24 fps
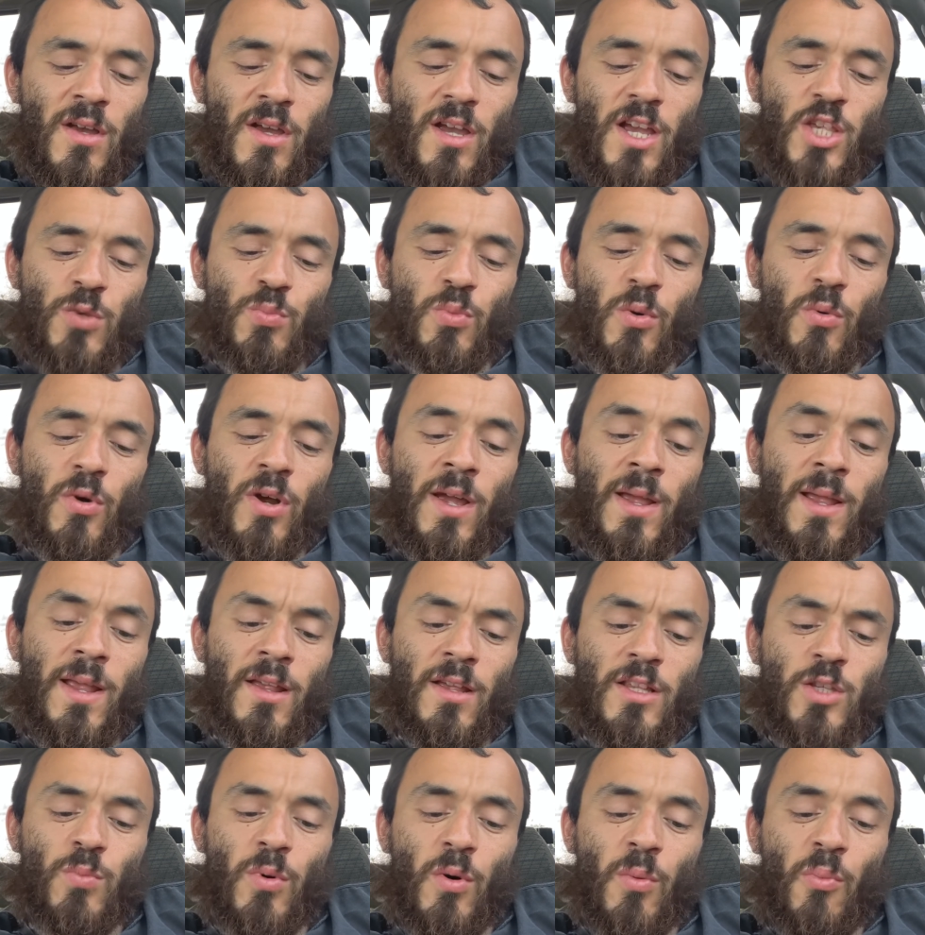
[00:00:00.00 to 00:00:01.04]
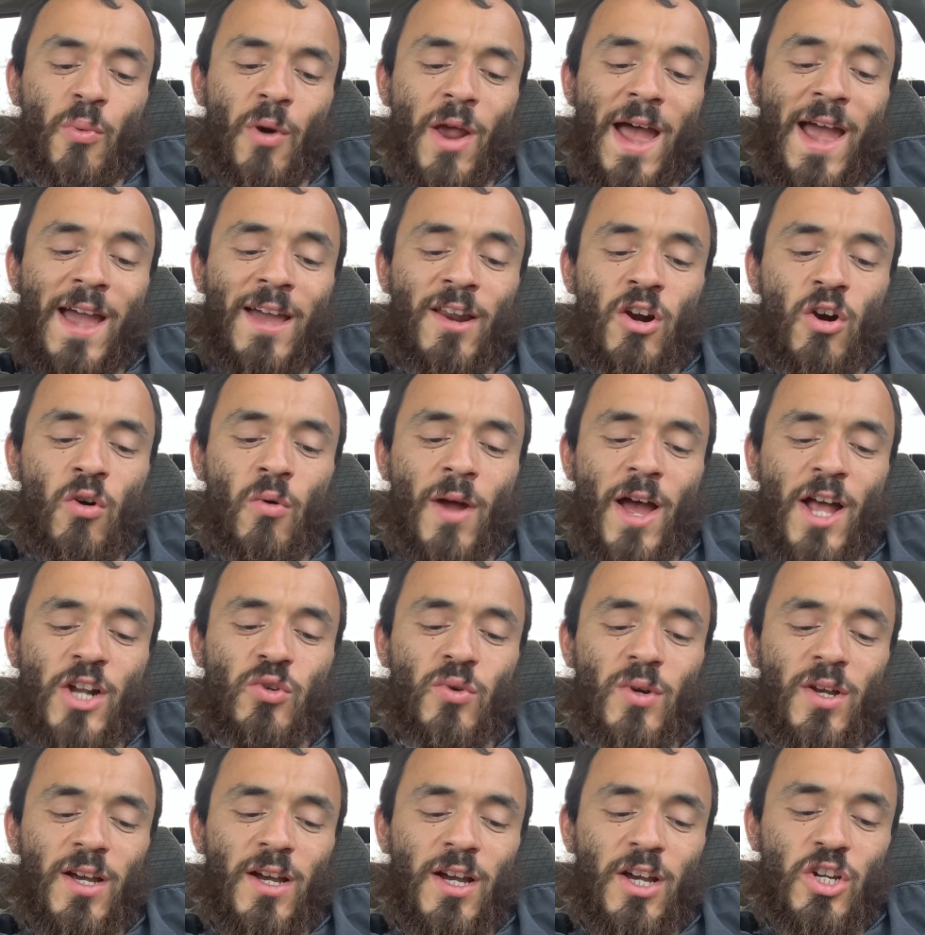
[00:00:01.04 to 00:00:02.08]
Its, pro its proprietor,
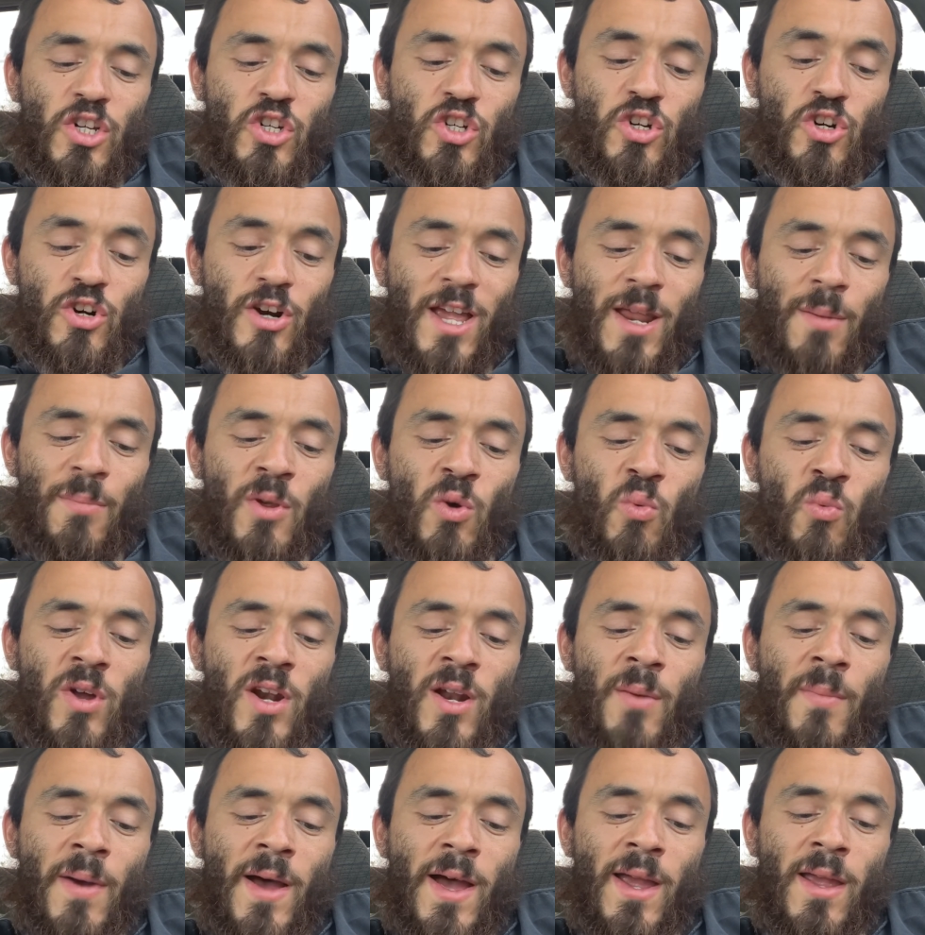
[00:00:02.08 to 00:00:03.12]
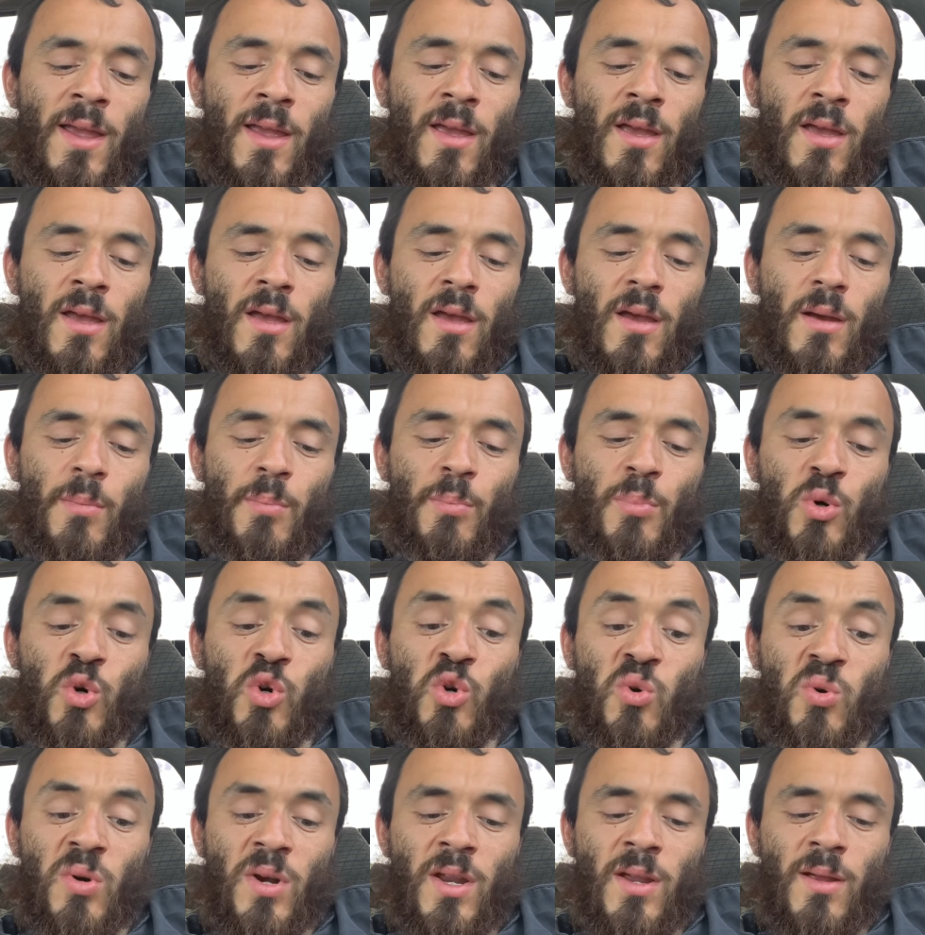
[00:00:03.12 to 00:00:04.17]
Roderick Usher, had been one of my
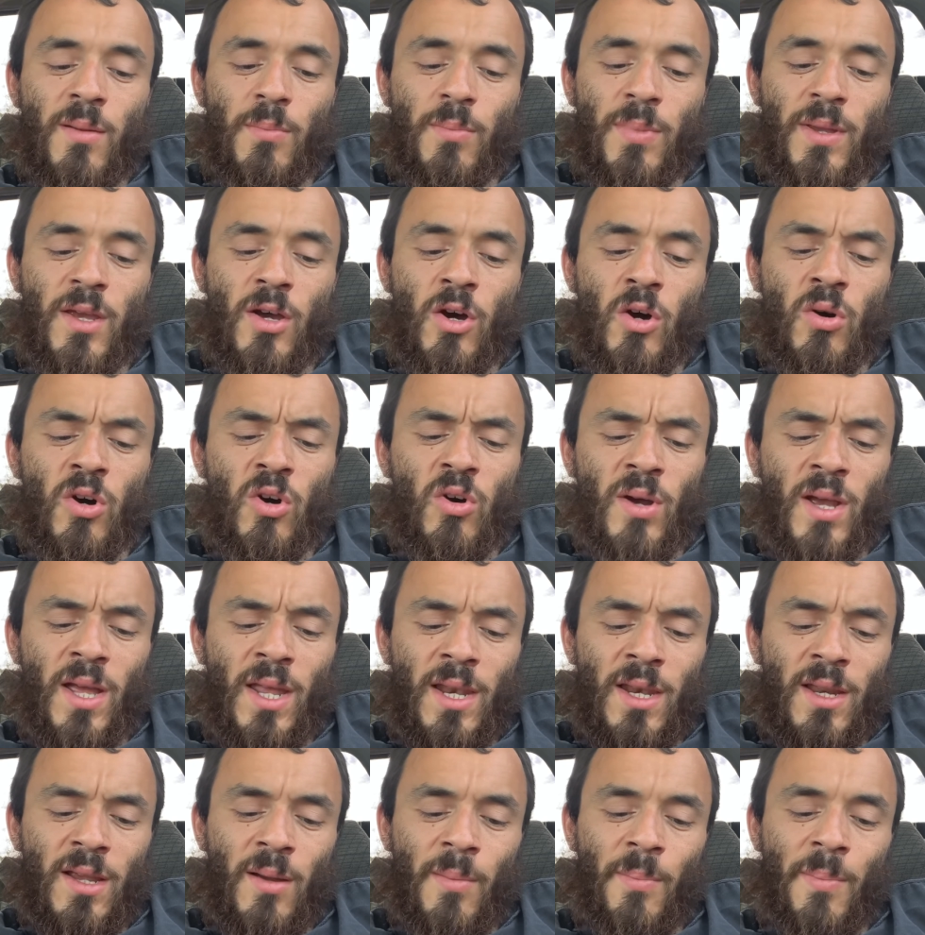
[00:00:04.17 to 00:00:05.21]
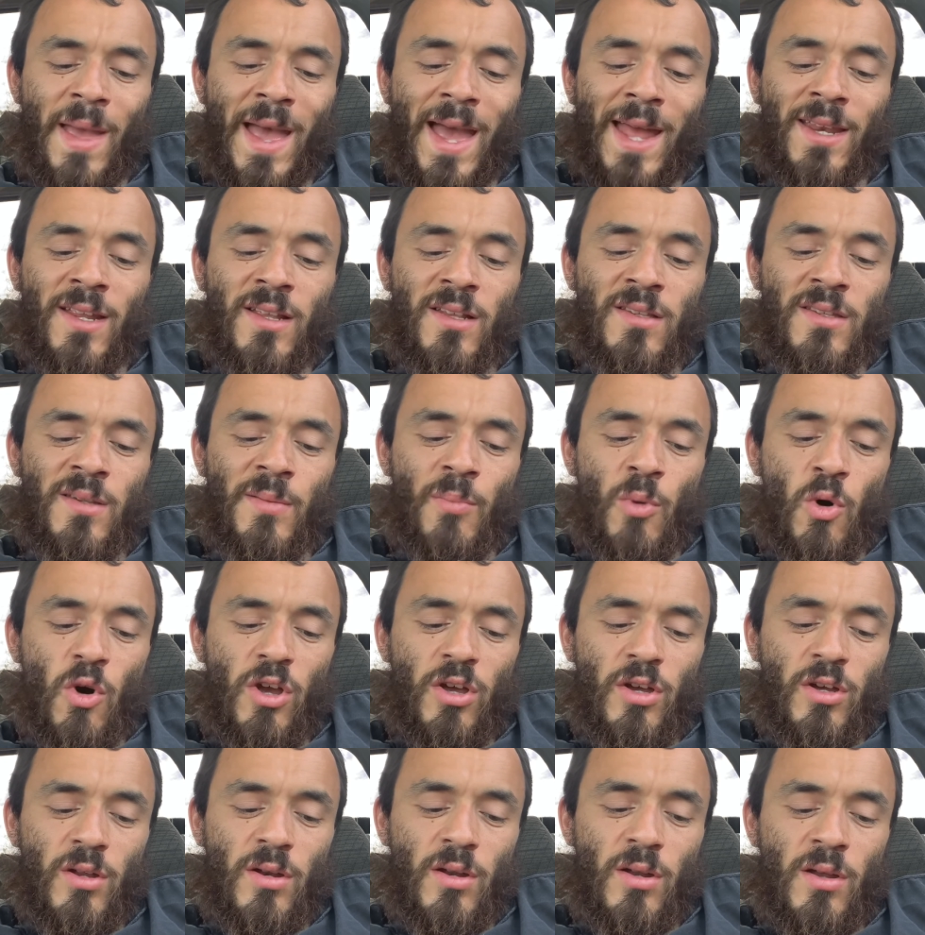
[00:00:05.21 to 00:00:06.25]
boon, B-O-O-N, companions in
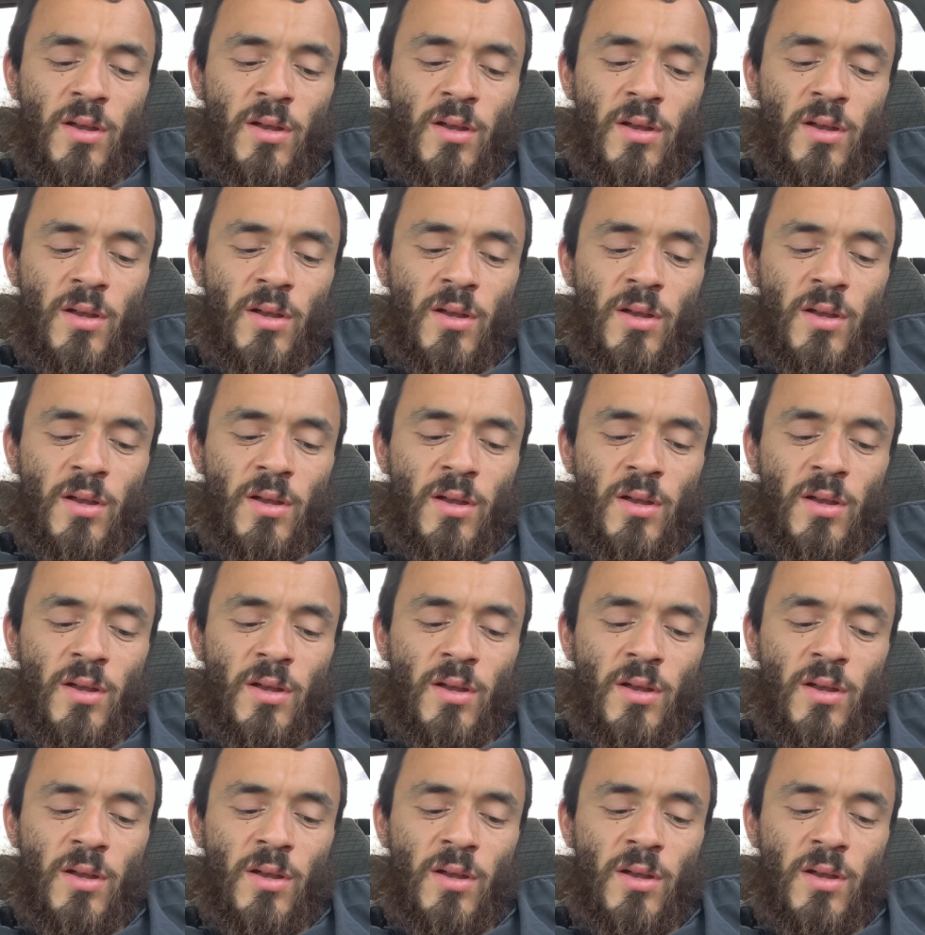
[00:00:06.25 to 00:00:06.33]
boyhood.